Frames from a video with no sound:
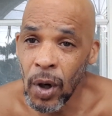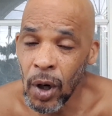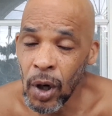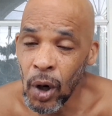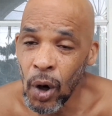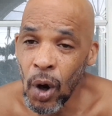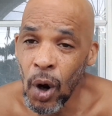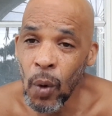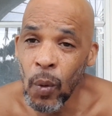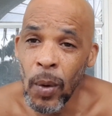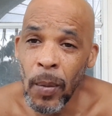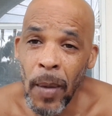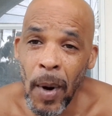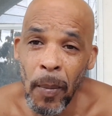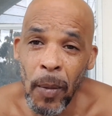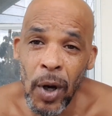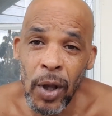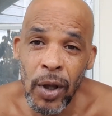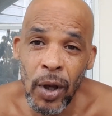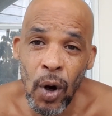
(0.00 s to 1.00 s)
along with my
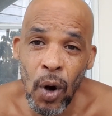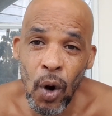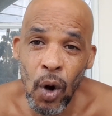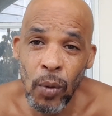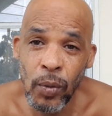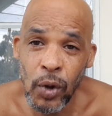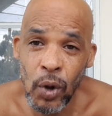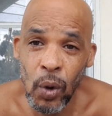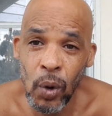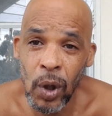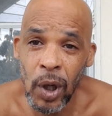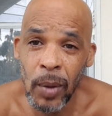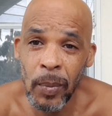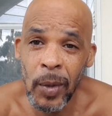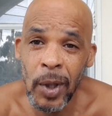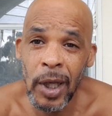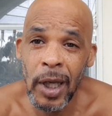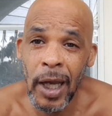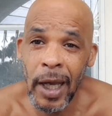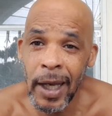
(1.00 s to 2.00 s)
mother homeschooling
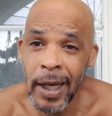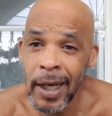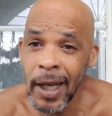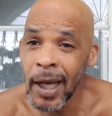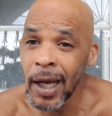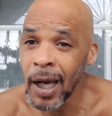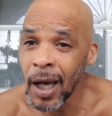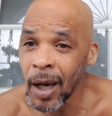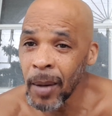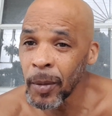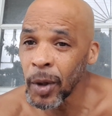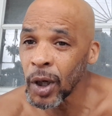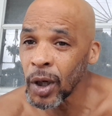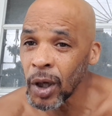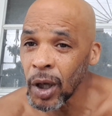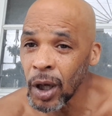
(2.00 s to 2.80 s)
me, and then coming